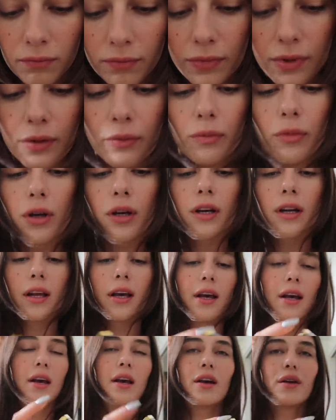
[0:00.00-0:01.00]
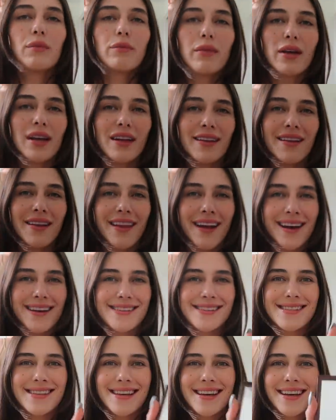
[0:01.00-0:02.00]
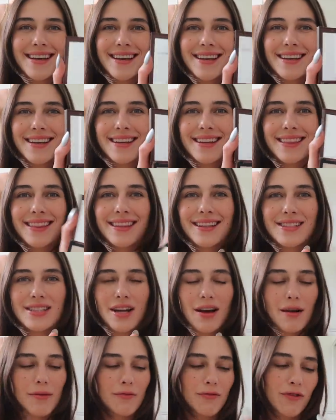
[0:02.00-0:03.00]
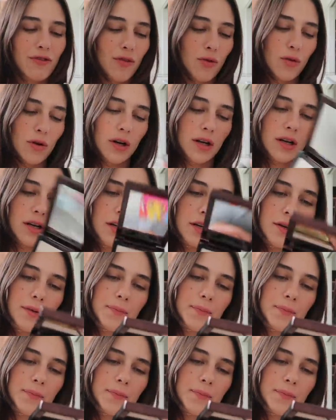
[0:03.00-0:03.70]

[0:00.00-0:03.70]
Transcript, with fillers: Then we're gonna add my classic, the Tom Ford